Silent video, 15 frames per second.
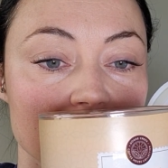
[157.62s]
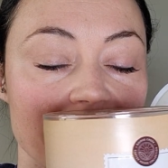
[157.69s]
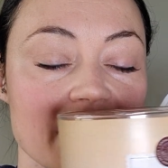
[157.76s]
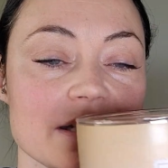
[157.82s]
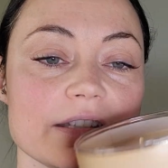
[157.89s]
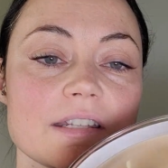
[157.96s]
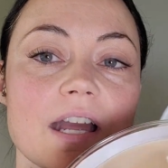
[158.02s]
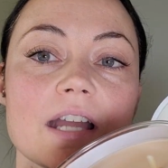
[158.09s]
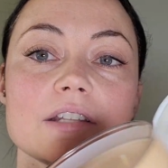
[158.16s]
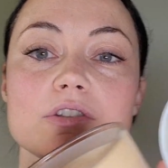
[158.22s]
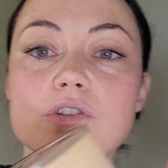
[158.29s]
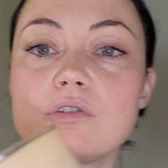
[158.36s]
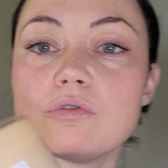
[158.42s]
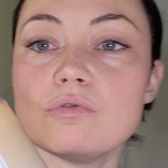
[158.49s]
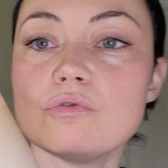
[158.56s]
It's not
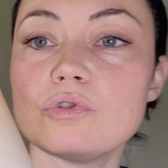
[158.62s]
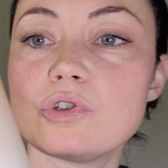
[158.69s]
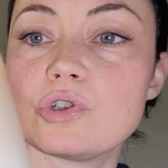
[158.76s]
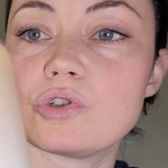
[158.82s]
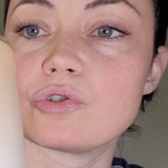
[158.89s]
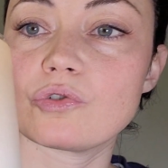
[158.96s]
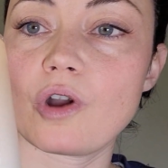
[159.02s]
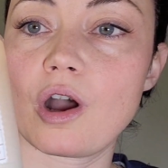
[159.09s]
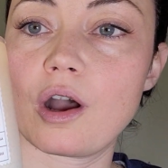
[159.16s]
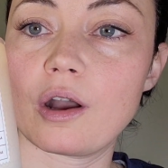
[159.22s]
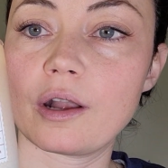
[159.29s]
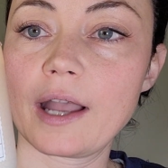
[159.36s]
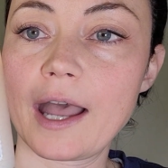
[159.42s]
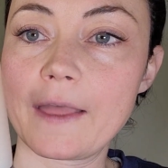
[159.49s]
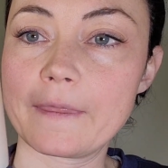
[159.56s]
too
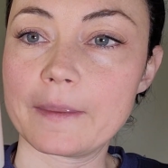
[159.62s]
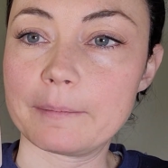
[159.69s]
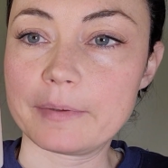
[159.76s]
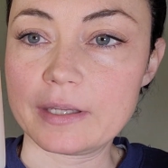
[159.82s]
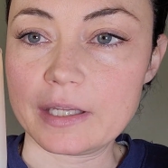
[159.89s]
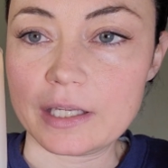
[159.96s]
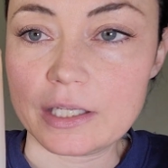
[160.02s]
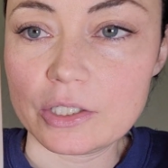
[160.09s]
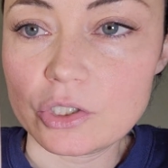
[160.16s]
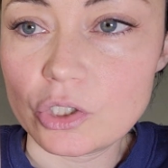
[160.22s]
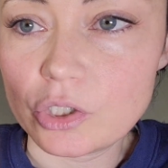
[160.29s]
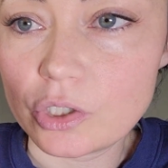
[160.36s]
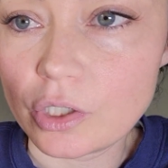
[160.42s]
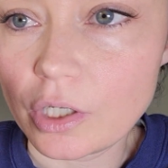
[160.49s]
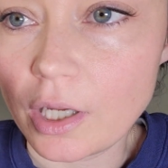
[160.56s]
strong on the
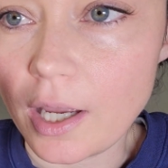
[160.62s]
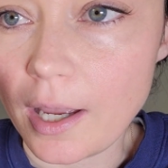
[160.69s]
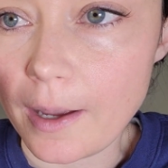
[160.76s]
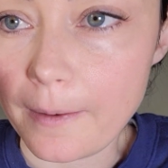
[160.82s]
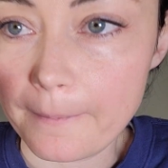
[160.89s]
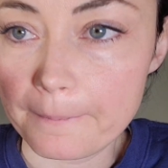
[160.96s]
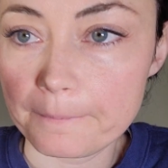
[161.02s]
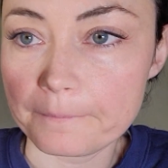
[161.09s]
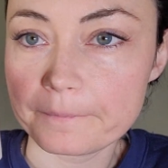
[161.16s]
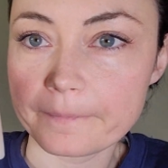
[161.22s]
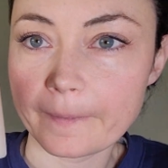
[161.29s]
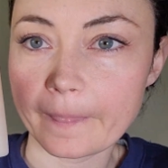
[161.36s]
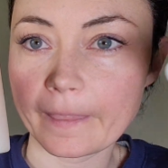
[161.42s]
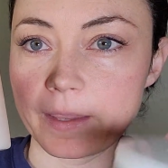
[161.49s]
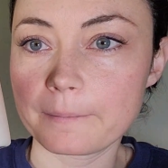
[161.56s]
peach,
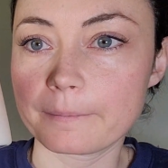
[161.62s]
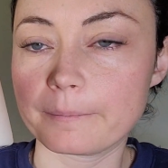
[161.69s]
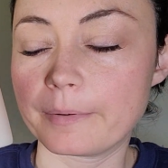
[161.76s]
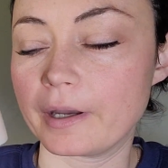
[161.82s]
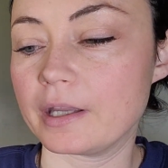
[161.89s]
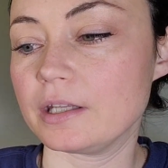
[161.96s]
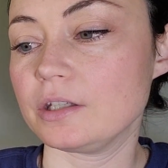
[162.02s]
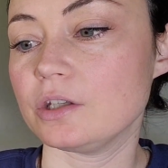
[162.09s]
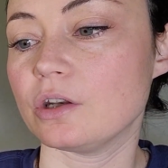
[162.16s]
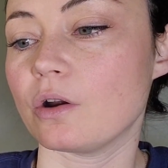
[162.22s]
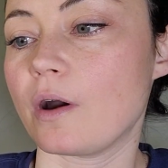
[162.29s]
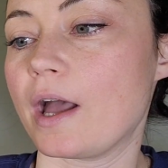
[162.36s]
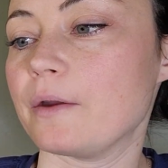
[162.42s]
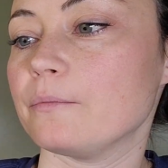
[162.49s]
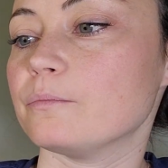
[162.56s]
but you know,
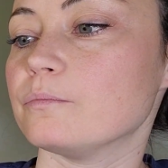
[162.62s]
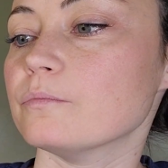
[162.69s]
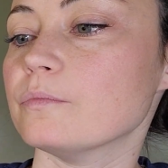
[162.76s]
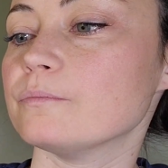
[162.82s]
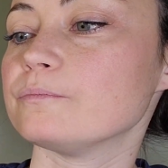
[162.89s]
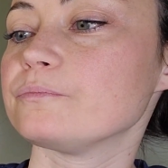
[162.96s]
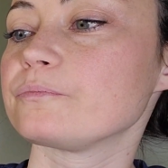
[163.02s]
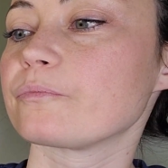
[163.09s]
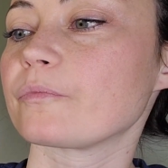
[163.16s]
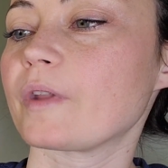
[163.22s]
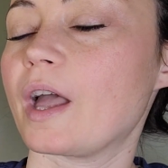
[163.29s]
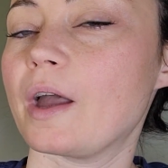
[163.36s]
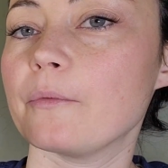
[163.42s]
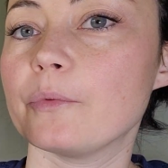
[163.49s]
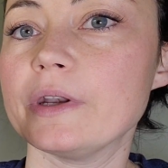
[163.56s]

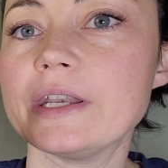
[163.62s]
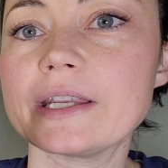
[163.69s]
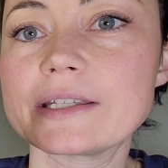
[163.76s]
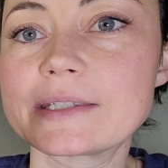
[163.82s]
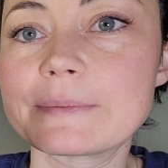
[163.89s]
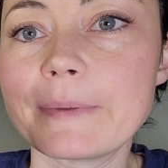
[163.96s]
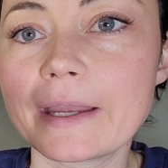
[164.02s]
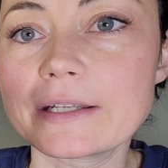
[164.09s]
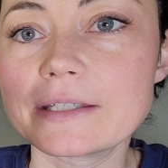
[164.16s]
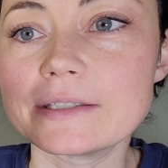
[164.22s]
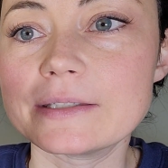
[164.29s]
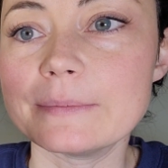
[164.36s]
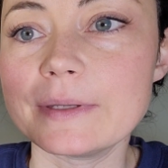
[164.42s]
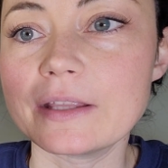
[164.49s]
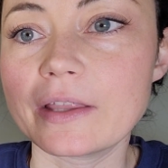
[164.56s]
I wouldn't expect it
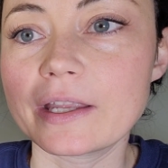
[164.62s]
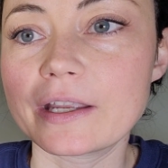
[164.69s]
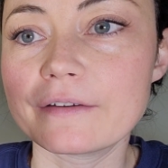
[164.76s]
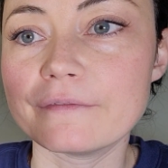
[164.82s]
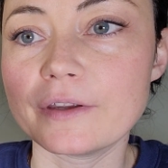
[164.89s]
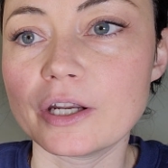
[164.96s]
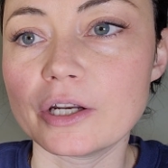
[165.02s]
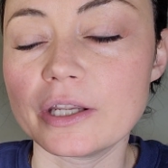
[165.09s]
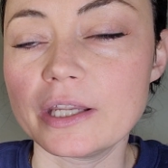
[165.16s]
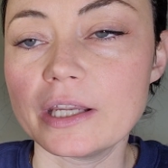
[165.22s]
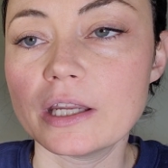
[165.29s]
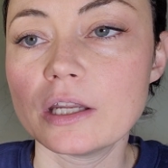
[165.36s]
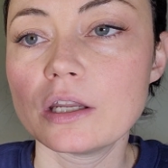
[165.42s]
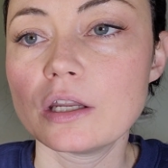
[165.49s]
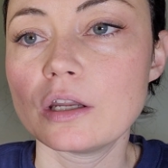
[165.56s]
to be like a
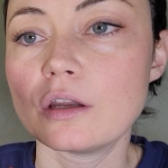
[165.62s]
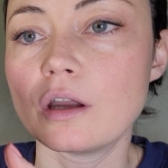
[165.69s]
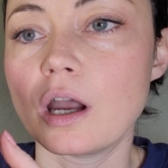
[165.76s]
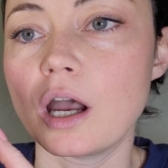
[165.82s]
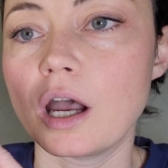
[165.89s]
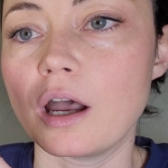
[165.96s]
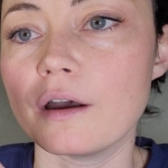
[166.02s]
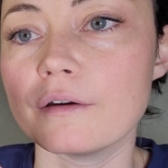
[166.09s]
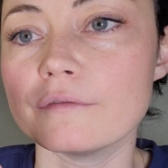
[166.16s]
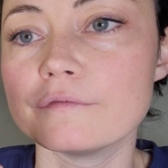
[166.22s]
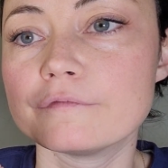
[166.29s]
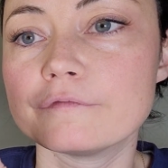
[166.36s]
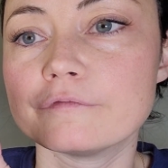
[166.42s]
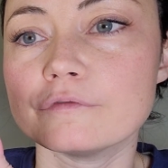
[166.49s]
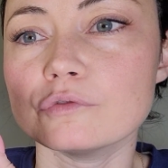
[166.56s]
very
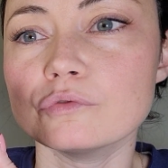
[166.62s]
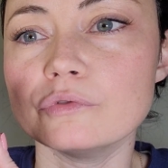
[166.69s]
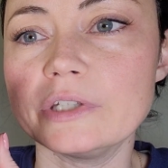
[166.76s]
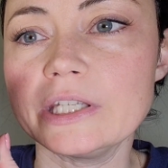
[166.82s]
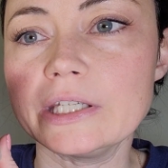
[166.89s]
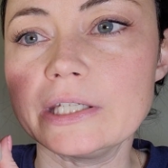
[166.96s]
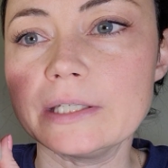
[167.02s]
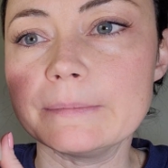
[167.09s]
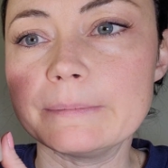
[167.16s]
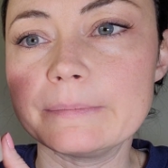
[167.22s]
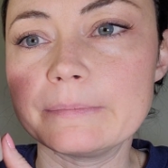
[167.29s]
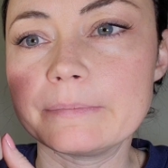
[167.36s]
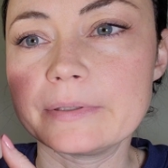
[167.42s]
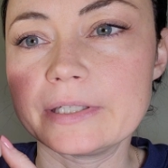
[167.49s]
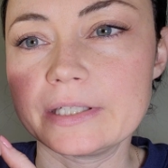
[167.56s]
fruity
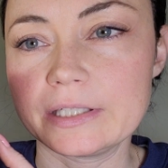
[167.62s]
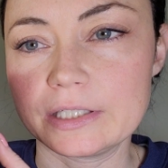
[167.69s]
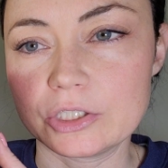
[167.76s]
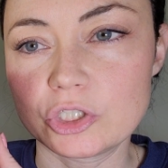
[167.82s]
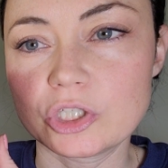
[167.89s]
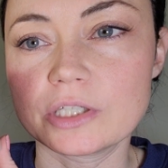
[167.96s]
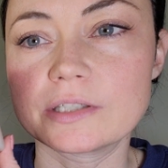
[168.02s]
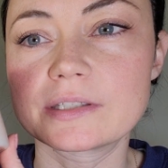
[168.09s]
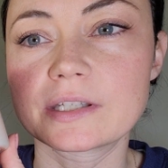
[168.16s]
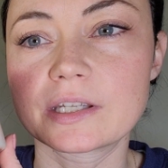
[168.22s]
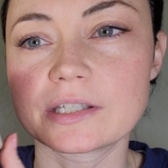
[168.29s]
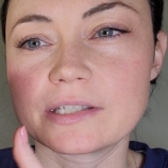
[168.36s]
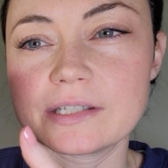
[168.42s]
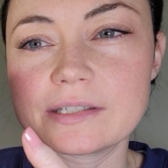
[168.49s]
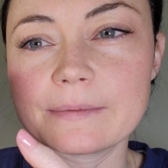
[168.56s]
peach. It's
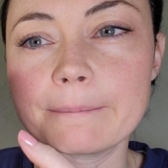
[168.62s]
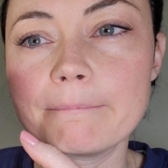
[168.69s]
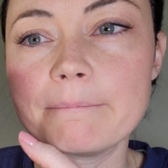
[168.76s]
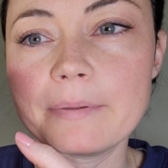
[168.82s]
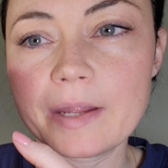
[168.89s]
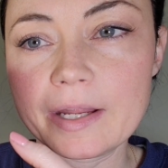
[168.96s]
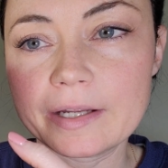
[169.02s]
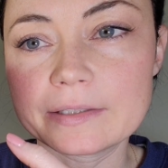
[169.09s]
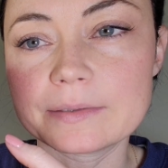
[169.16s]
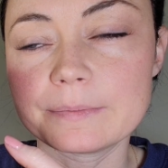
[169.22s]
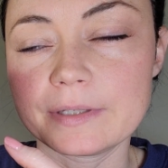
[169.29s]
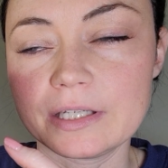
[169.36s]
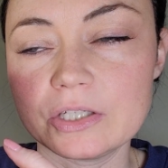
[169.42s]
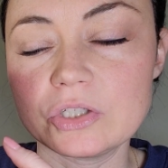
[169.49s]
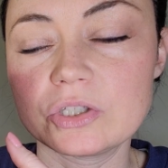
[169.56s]
because it's a baked
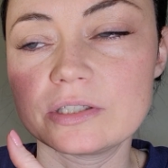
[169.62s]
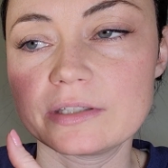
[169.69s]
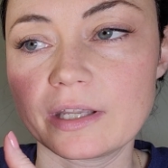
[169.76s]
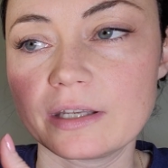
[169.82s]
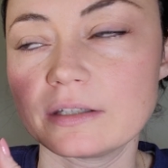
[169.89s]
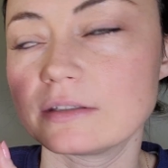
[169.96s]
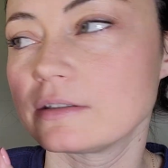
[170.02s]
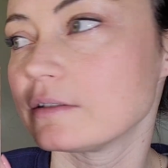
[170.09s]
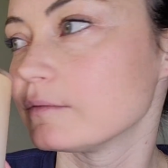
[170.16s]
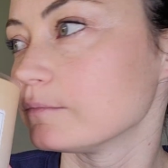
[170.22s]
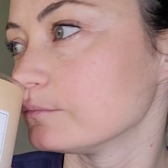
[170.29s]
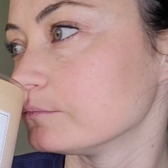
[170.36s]
peach scent.